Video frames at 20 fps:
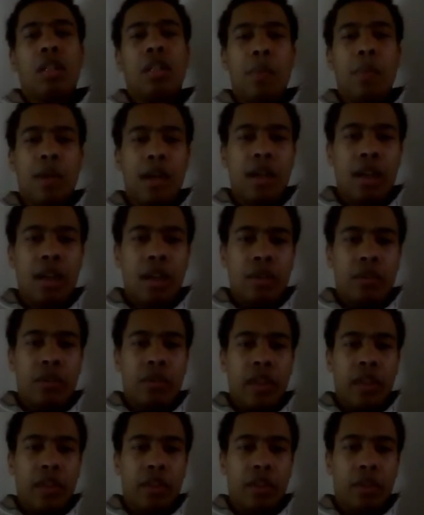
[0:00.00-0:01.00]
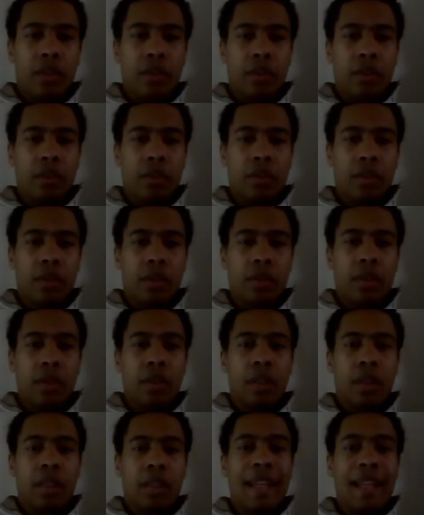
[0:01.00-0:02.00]
There were countries
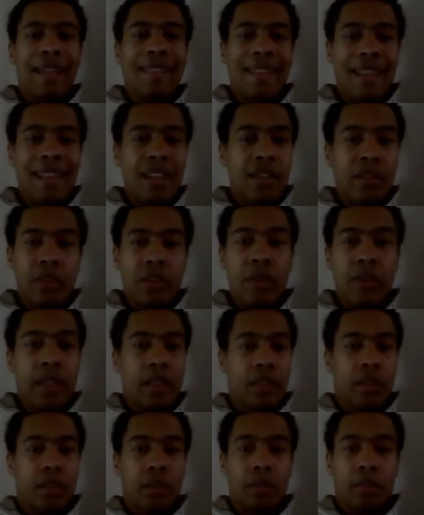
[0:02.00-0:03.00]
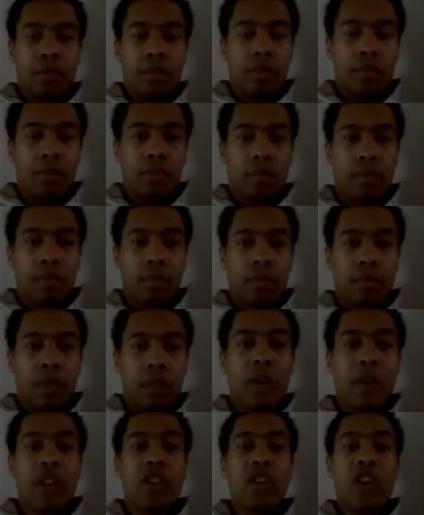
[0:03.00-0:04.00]
that didn't do this.
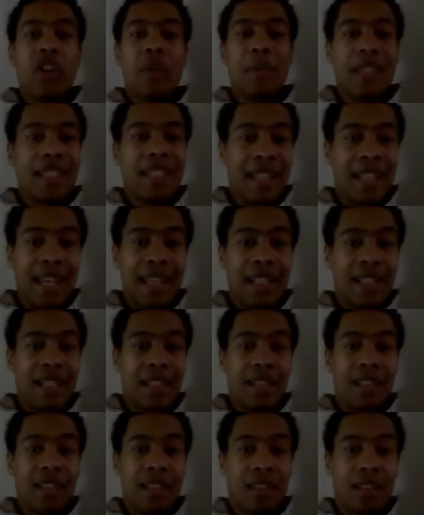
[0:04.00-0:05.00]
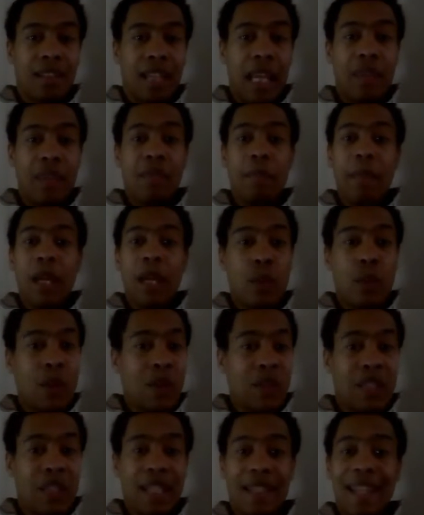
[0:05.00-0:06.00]
There were German states, even big
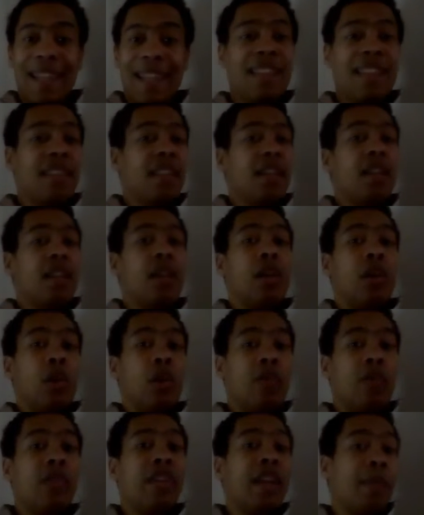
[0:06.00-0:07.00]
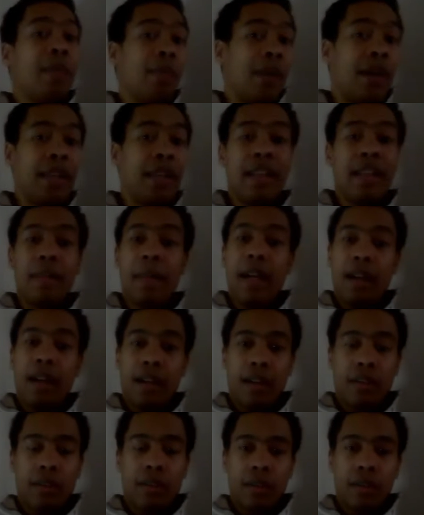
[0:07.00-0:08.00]
ones, that didn't look for their part in the
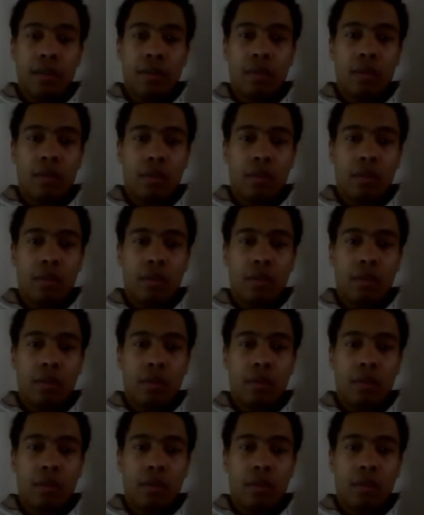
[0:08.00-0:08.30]
Americas.